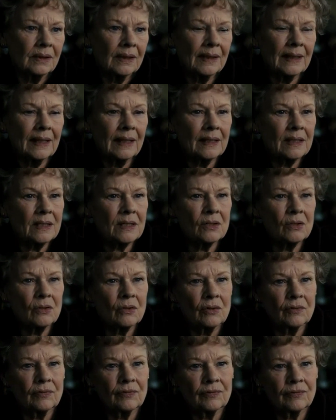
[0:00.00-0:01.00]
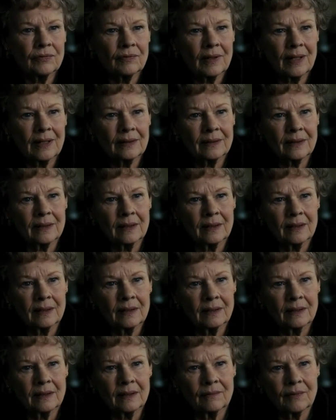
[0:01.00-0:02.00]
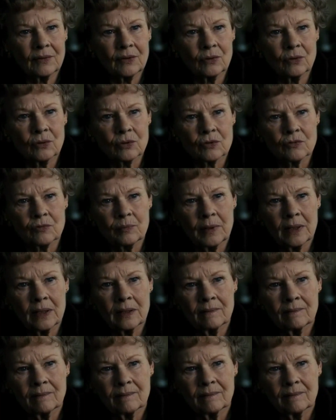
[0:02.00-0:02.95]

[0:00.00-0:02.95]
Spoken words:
I'd like to know if Anthony ever thought of me.